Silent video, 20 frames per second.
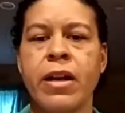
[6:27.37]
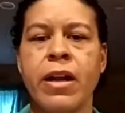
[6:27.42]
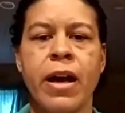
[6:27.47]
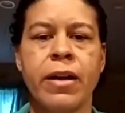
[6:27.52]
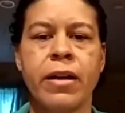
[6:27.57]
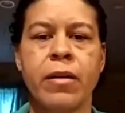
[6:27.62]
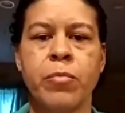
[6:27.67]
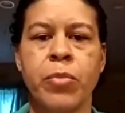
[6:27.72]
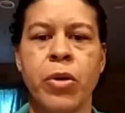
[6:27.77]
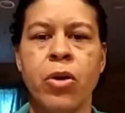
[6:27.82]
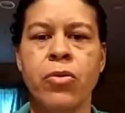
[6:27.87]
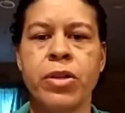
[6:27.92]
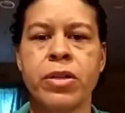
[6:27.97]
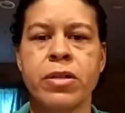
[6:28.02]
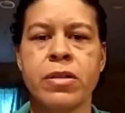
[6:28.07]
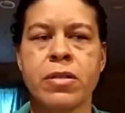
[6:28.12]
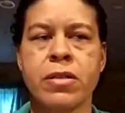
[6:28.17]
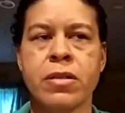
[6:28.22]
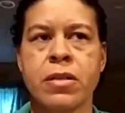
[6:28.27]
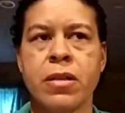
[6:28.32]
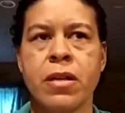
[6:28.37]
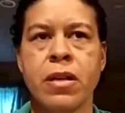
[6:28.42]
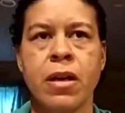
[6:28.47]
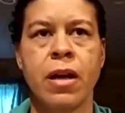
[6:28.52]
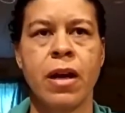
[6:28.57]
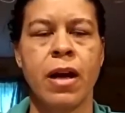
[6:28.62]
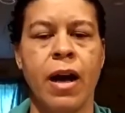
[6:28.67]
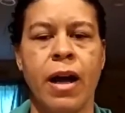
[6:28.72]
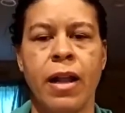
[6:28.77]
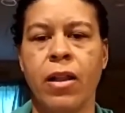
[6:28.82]
added bonus,
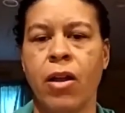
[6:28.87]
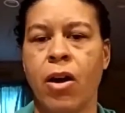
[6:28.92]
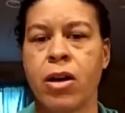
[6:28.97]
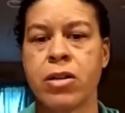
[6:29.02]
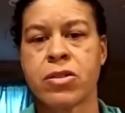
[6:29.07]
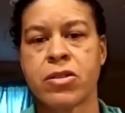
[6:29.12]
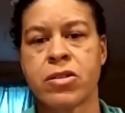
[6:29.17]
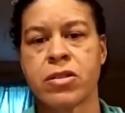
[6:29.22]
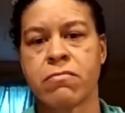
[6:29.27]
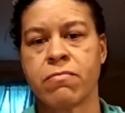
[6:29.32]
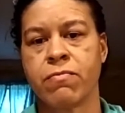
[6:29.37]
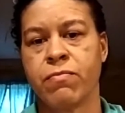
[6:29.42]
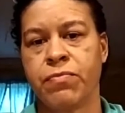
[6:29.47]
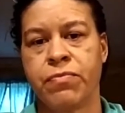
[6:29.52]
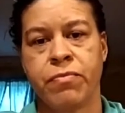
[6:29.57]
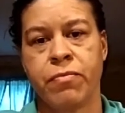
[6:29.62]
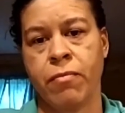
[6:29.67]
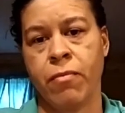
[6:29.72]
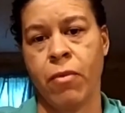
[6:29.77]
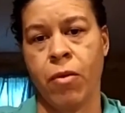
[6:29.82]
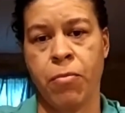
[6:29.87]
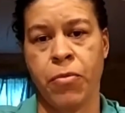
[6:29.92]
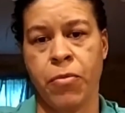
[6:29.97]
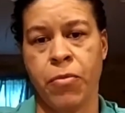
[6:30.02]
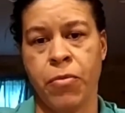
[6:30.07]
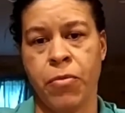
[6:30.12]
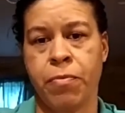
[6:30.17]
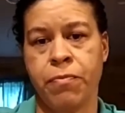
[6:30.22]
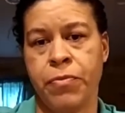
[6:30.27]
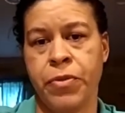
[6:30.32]
I lost
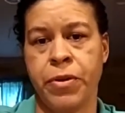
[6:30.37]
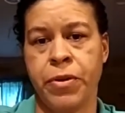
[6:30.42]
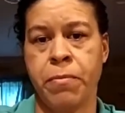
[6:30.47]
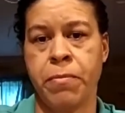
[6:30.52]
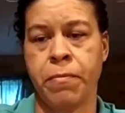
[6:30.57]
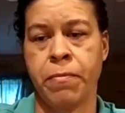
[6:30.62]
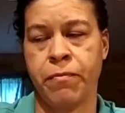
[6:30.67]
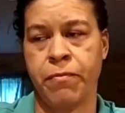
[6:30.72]
the